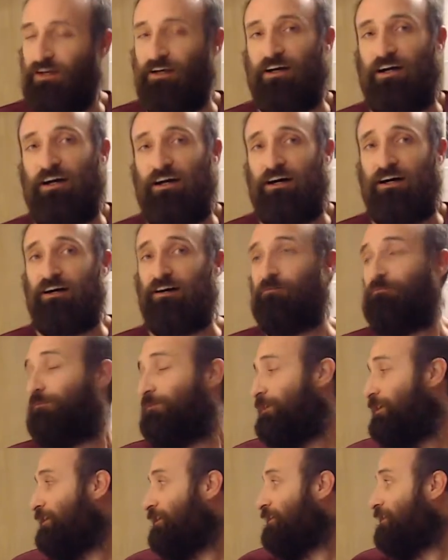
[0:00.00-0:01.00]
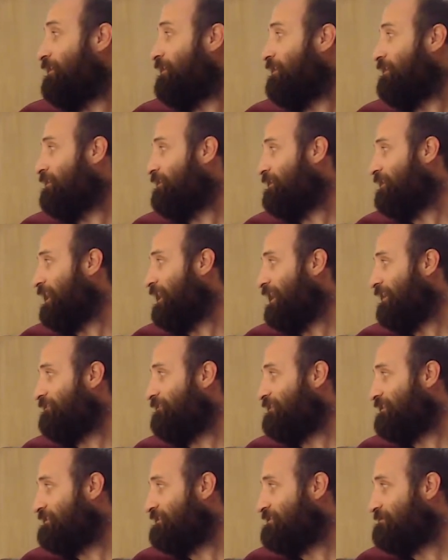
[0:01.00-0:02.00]

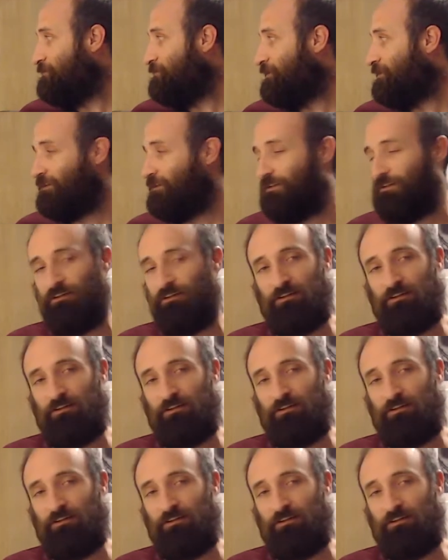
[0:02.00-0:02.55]
Having this book